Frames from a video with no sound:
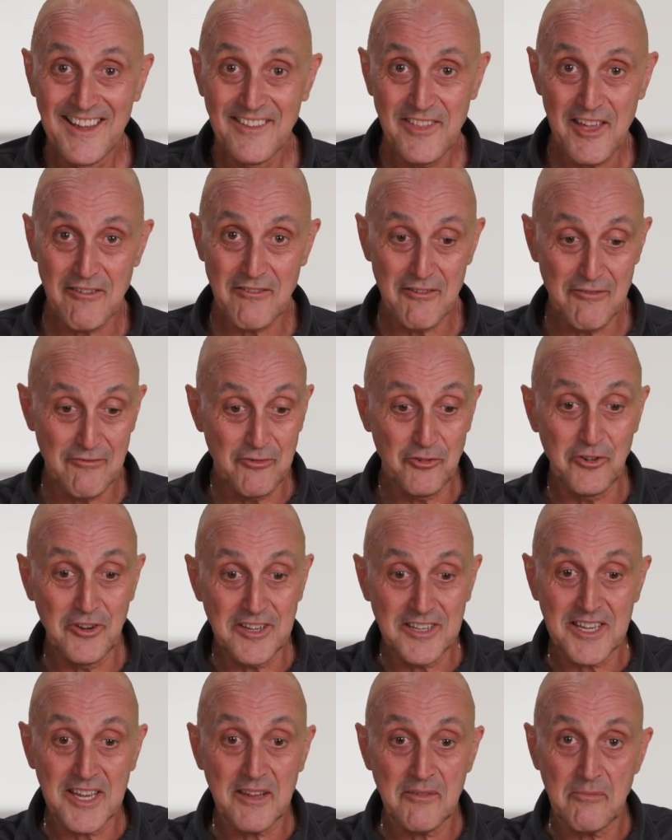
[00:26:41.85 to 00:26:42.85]
They're
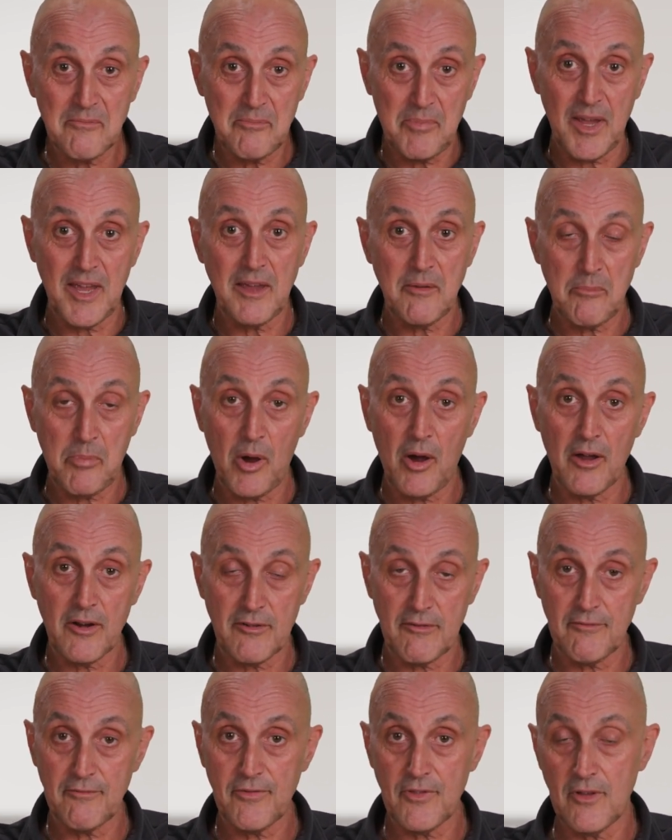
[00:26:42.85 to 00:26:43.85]
avoiding being part
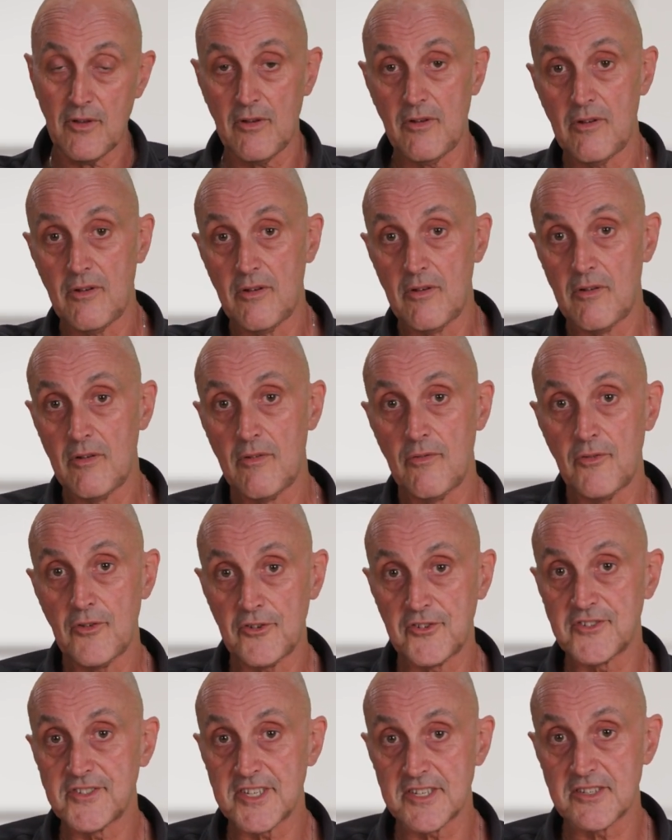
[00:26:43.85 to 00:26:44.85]
of the
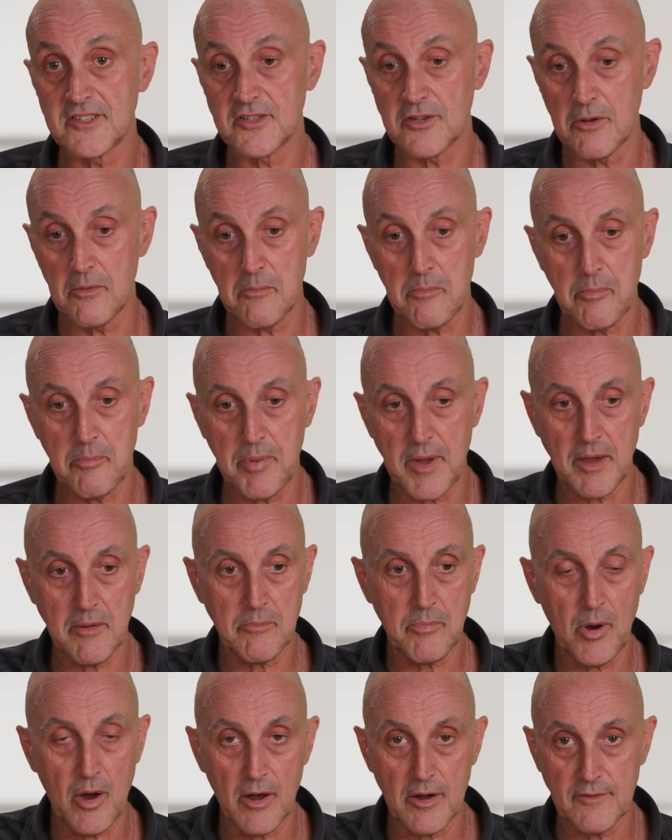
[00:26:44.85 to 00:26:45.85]
system, being
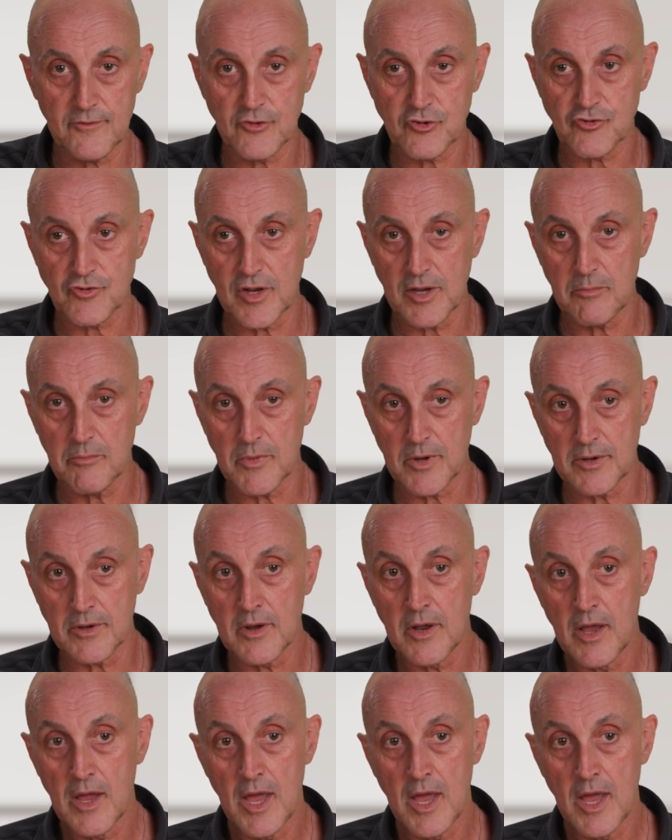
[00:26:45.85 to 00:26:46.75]
part of treatment.